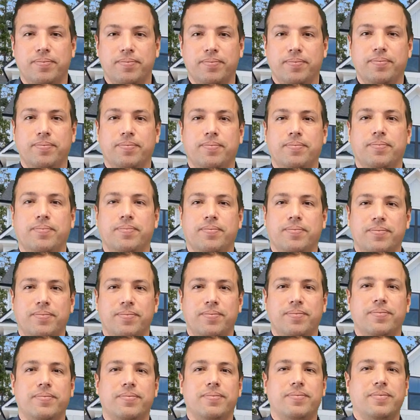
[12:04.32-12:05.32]

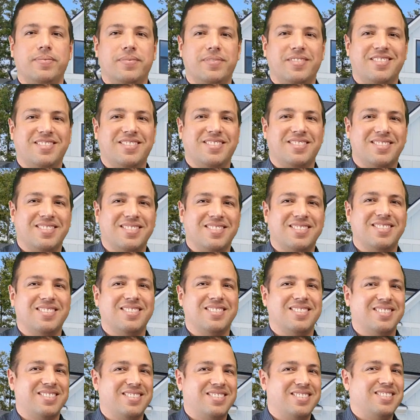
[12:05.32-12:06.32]

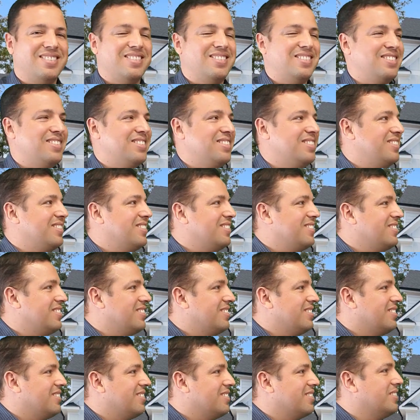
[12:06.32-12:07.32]

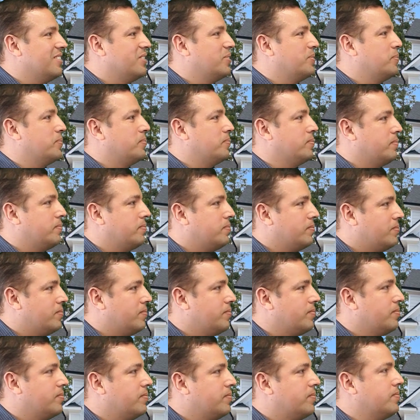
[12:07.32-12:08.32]

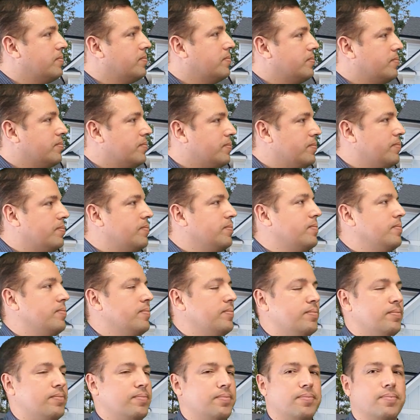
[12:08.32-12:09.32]

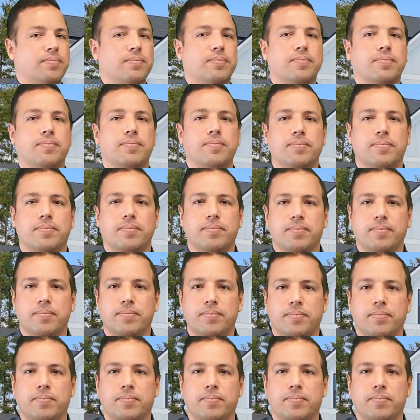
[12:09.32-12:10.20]
[no speech]